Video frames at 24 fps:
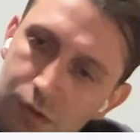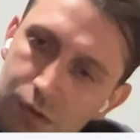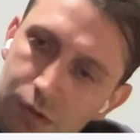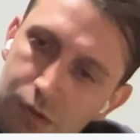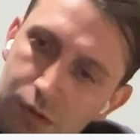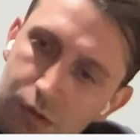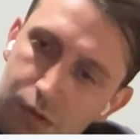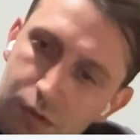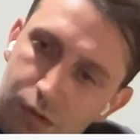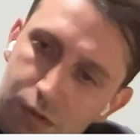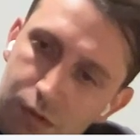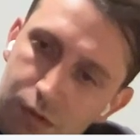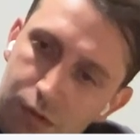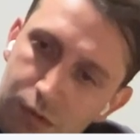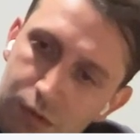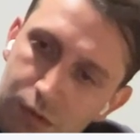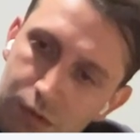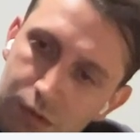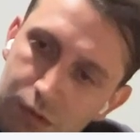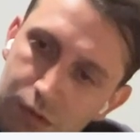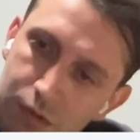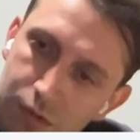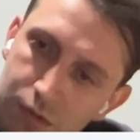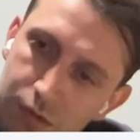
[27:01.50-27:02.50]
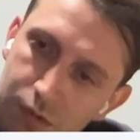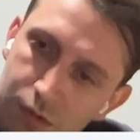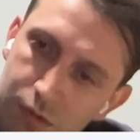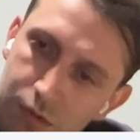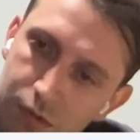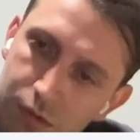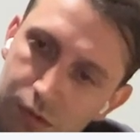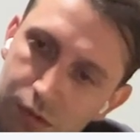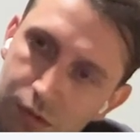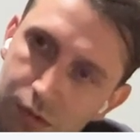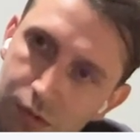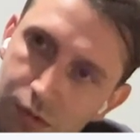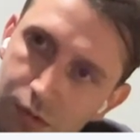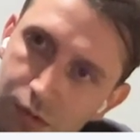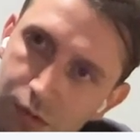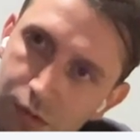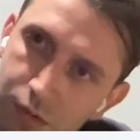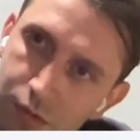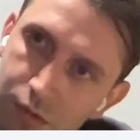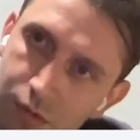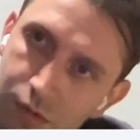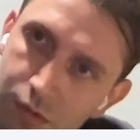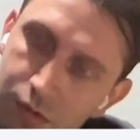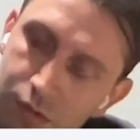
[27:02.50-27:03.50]

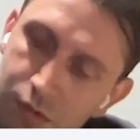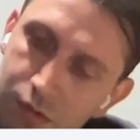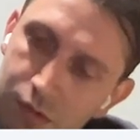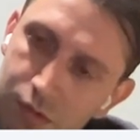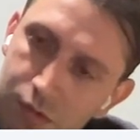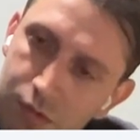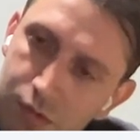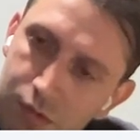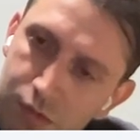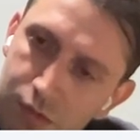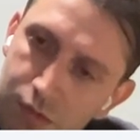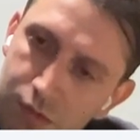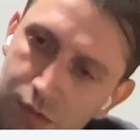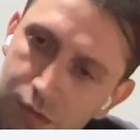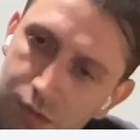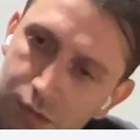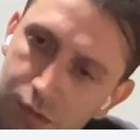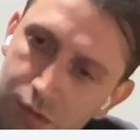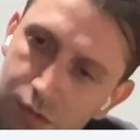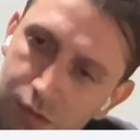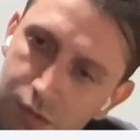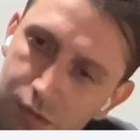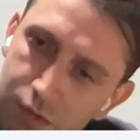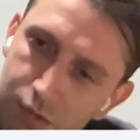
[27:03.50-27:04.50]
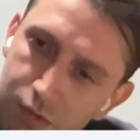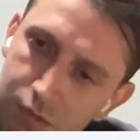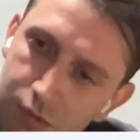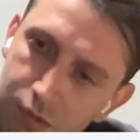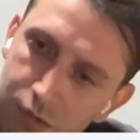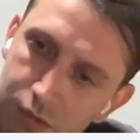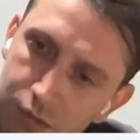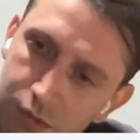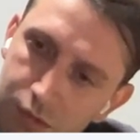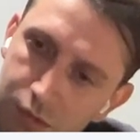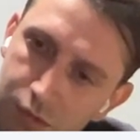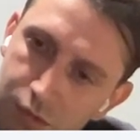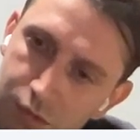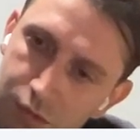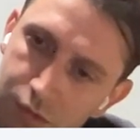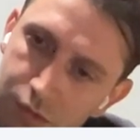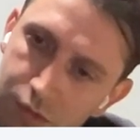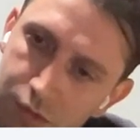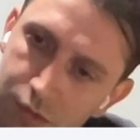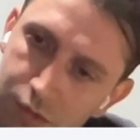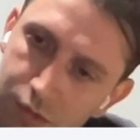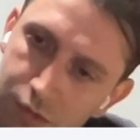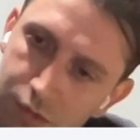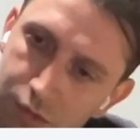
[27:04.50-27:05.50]

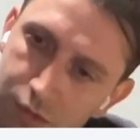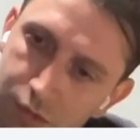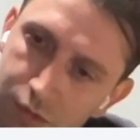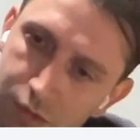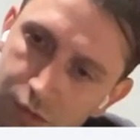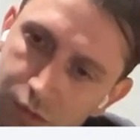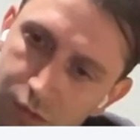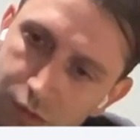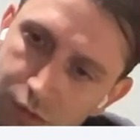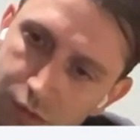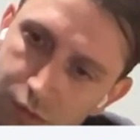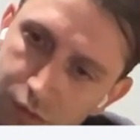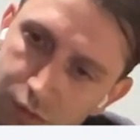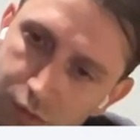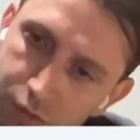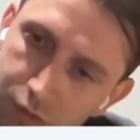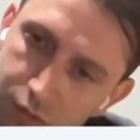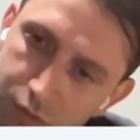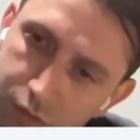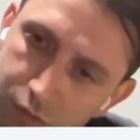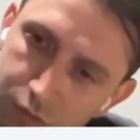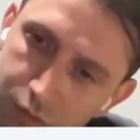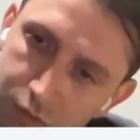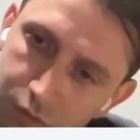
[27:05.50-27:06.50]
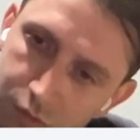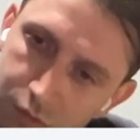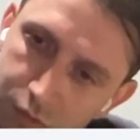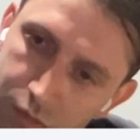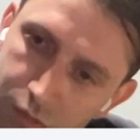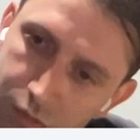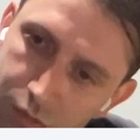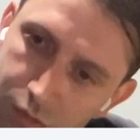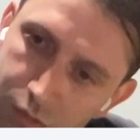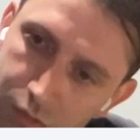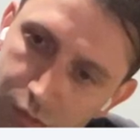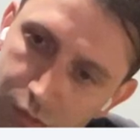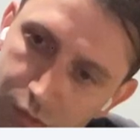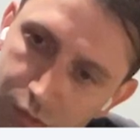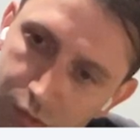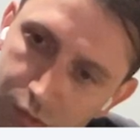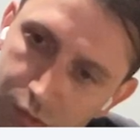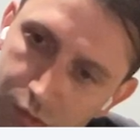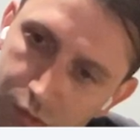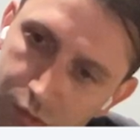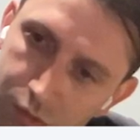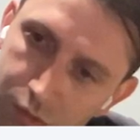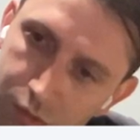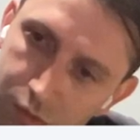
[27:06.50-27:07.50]

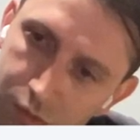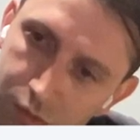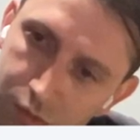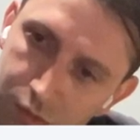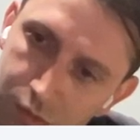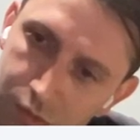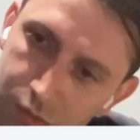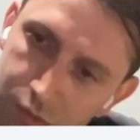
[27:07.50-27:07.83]
(silent)